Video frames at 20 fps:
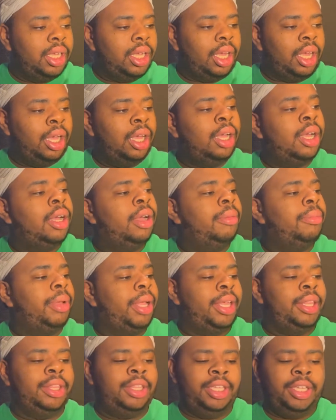
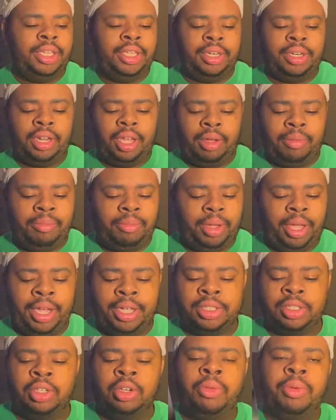And then, as
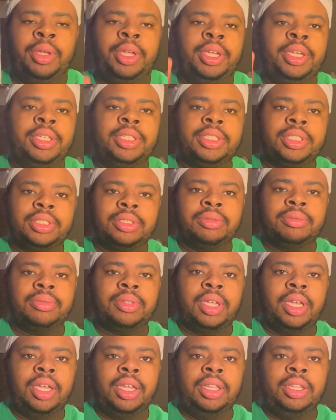always,
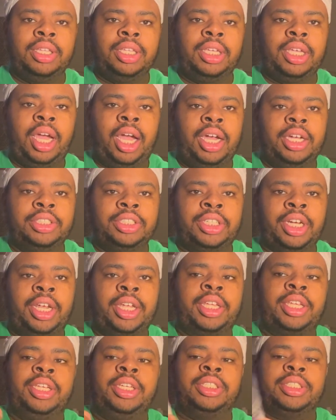the Aunt
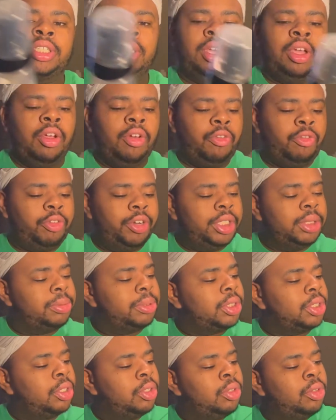Jackie's Frizz
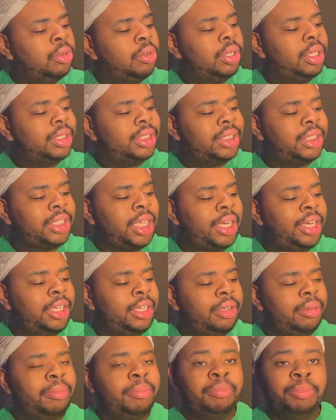Patrol Setting
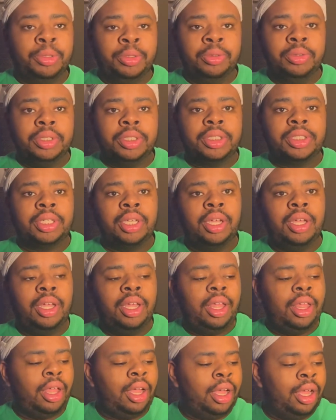Mousse.
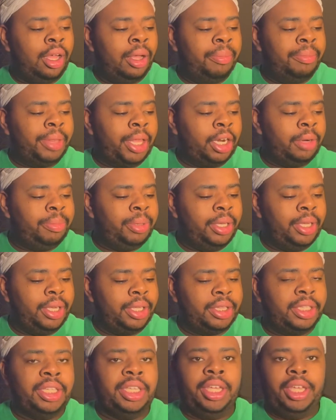That'll be at
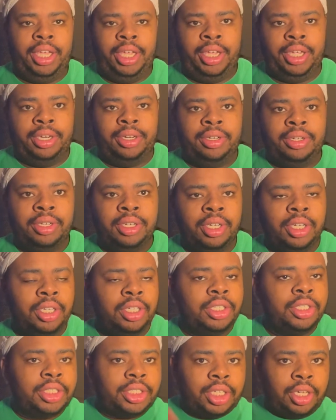the end.
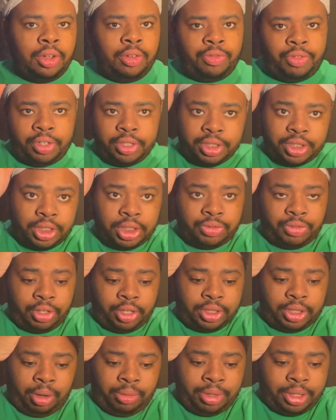So, first things first,
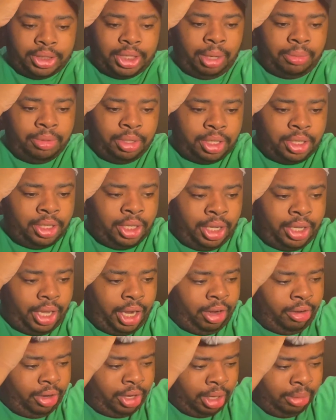I want to stop looking like
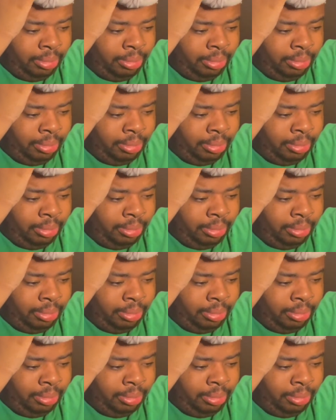Erykah